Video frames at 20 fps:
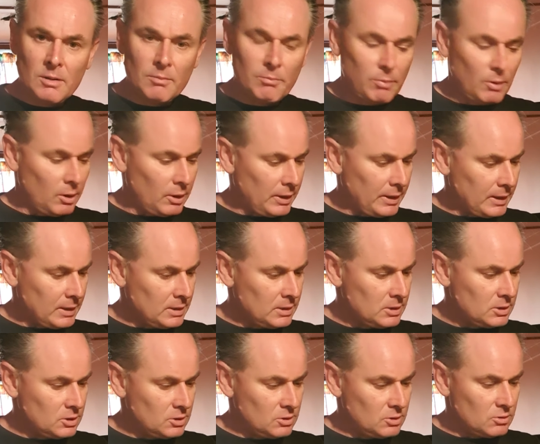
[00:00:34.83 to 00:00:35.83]
by
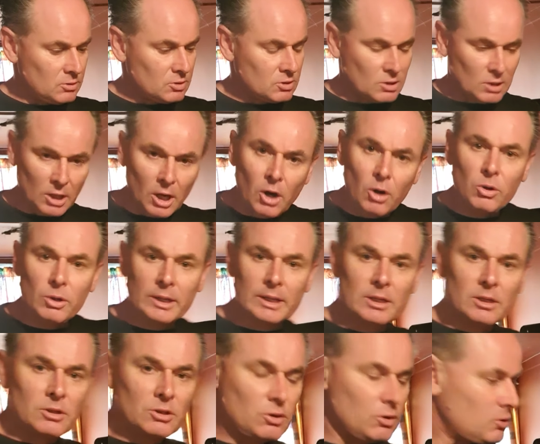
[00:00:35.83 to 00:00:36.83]
slowly
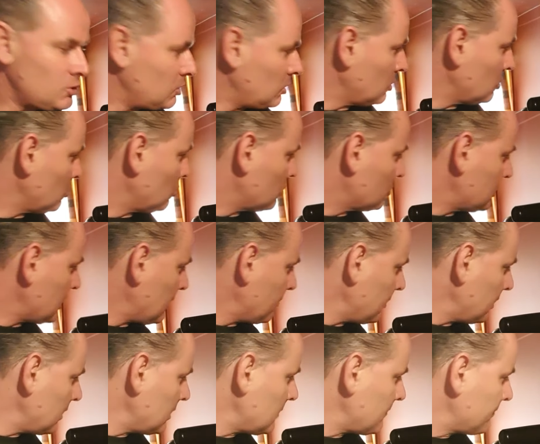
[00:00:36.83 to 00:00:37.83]
using your
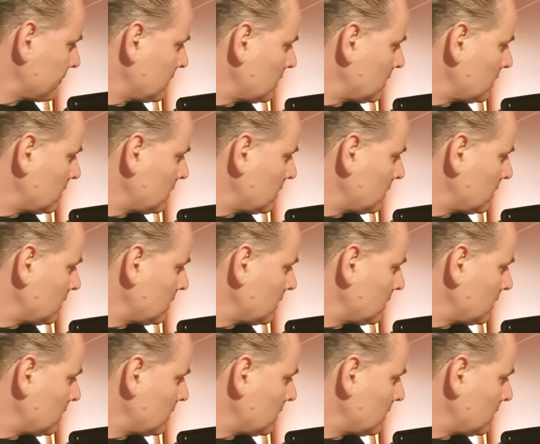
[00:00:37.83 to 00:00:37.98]
dummy